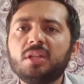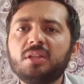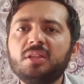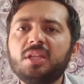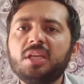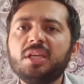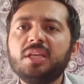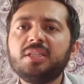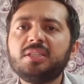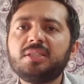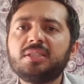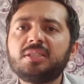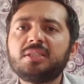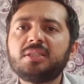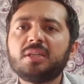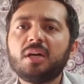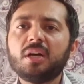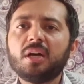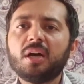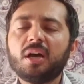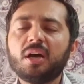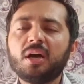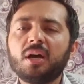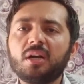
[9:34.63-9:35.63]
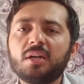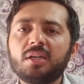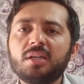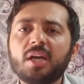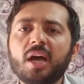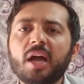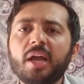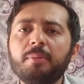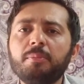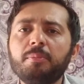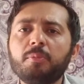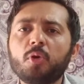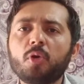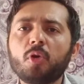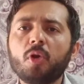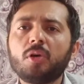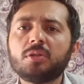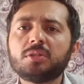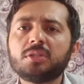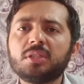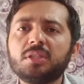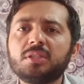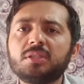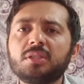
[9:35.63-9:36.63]
these time
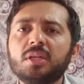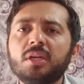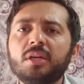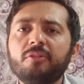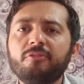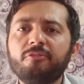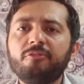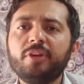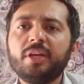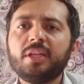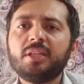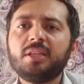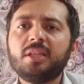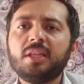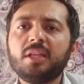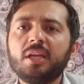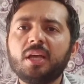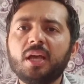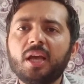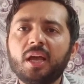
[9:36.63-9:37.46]
clauses with